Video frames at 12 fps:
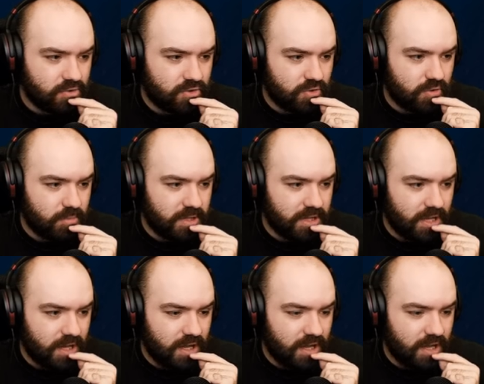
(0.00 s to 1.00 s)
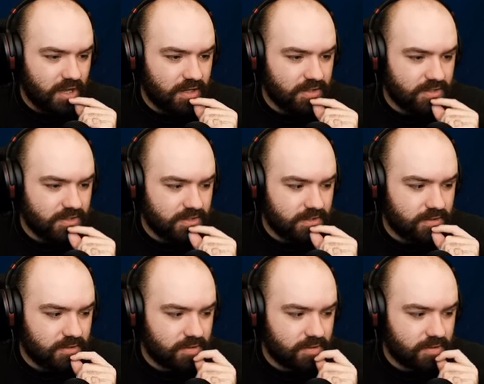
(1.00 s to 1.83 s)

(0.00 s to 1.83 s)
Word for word: Shoot him in the ass.